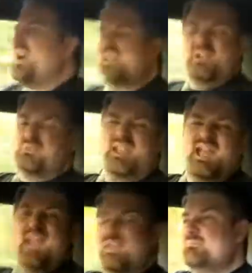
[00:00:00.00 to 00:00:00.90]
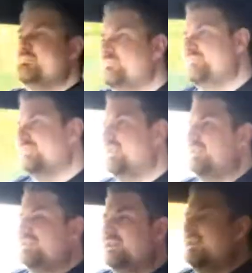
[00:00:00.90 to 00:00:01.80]
I don't care.
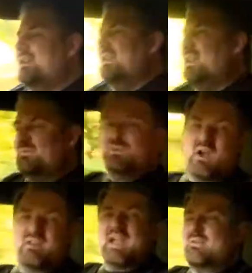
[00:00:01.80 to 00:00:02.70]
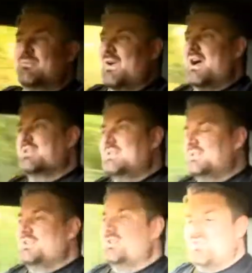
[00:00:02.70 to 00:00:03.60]
If you can't have
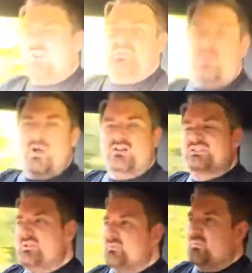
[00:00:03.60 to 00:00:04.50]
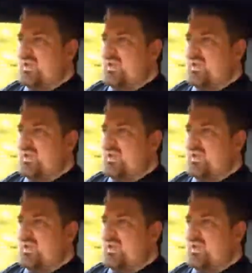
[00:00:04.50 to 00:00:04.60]
fun driving a Mark 7